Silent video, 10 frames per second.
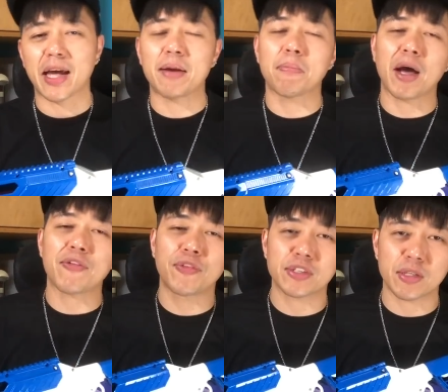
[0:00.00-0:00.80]
and my
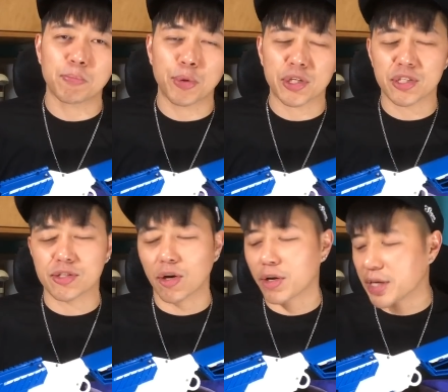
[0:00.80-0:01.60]
first
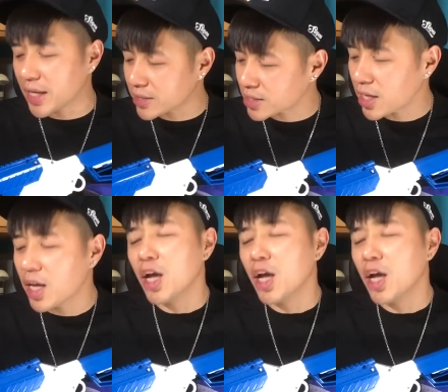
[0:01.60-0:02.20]
impressions on it.